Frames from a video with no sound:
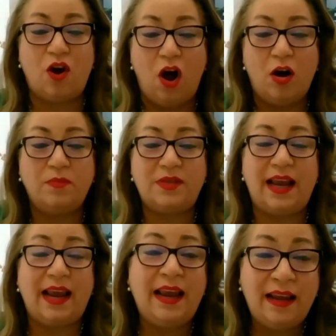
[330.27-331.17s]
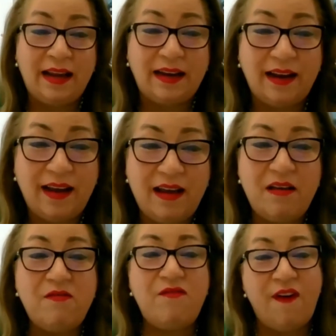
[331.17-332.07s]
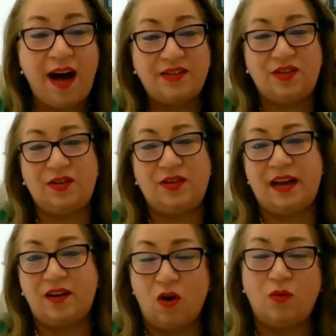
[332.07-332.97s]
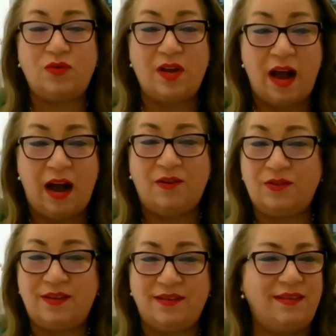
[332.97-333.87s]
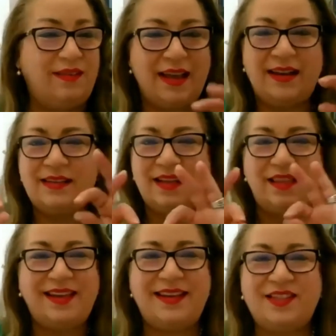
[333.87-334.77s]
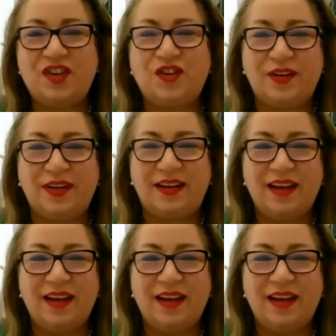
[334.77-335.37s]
comes in faster than goes out. That is the secret.